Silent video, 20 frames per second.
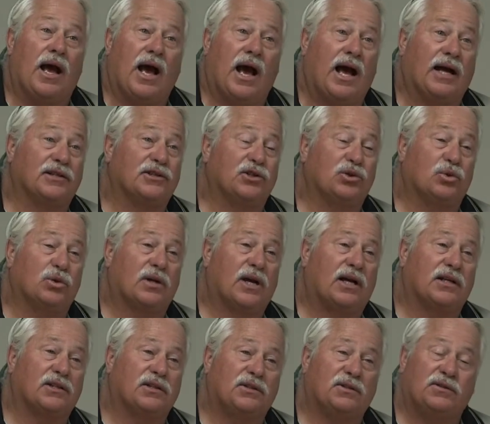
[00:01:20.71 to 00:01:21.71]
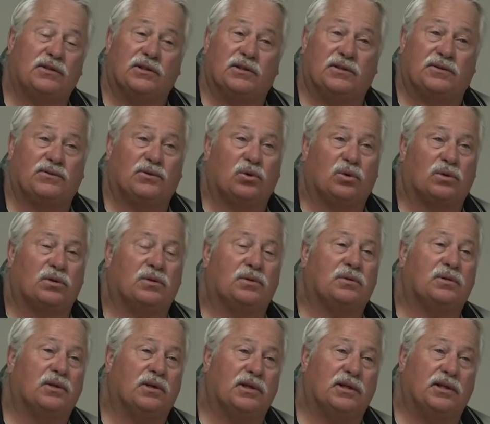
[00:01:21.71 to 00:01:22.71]
I do what I do is for
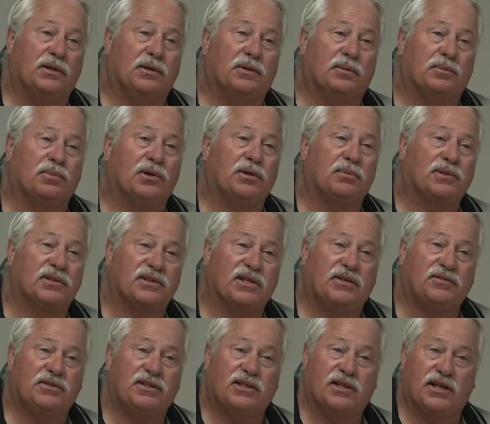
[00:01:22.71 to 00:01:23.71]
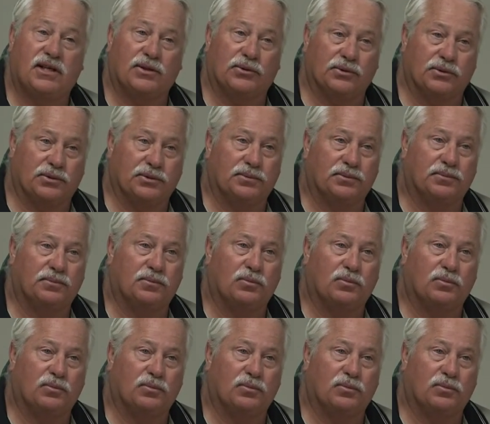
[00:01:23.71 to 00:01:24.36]
the public safety and health.